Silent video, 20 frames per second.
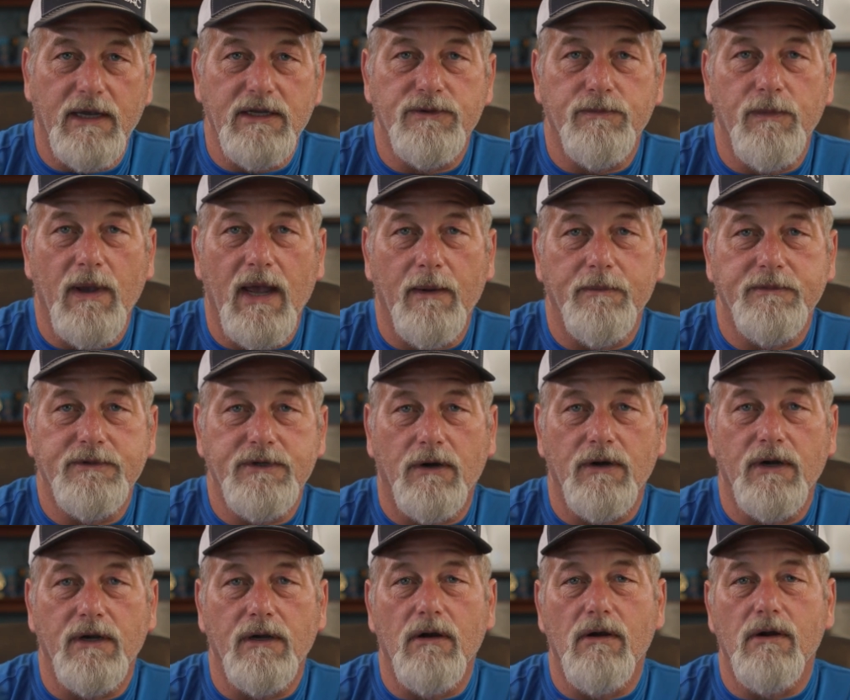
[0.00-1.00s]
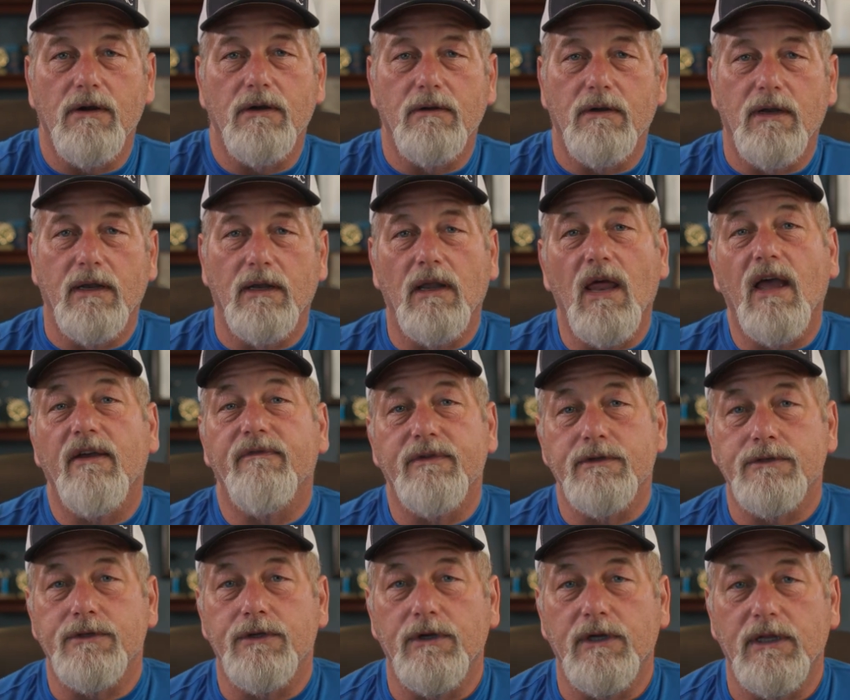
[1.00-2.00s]
base map, turn it on, and life
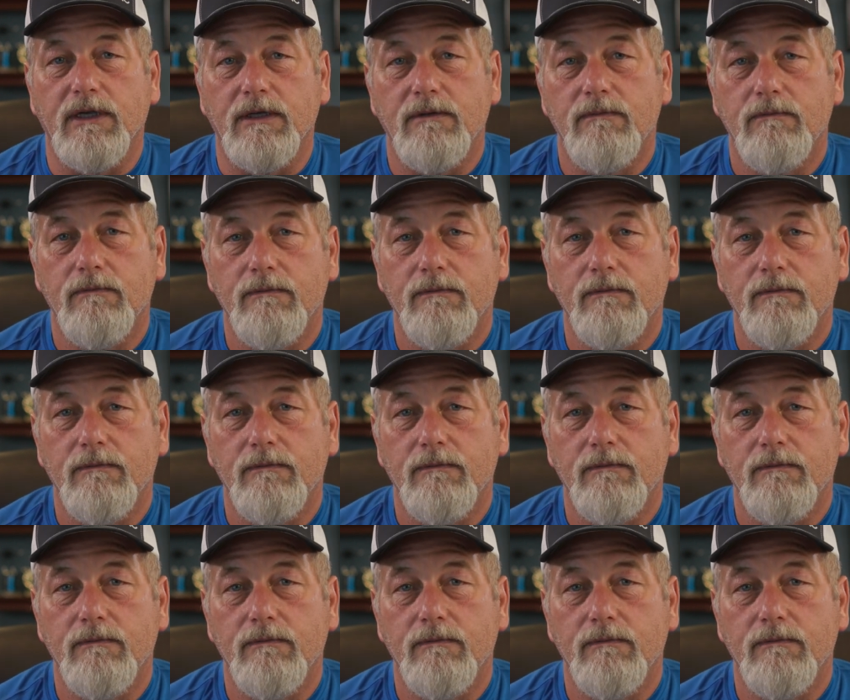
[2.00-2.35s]
is good.